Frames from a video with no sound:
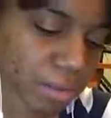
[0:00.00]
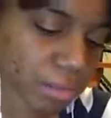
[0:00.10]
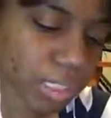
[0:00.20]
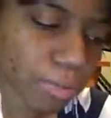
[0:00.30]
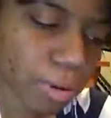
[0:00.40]

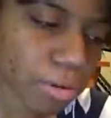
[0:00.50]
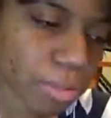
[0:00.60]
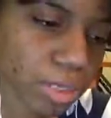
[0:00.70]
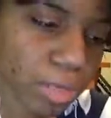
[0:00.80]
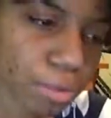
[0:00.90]
Stick and
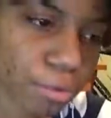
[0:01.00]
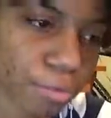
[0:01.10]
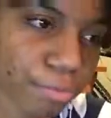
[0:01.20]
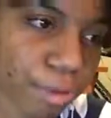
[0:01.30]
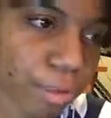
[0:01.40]
pokes heal
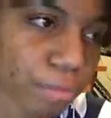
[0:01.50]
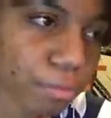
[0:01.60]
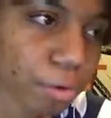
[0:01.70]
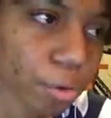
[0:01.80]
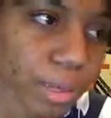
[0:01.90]
fairly
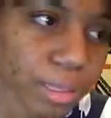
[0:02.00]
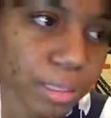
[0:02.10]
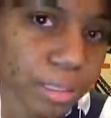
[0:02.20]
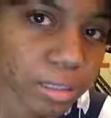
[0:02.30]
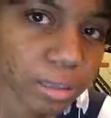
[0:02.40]

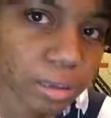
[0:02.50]
quickly,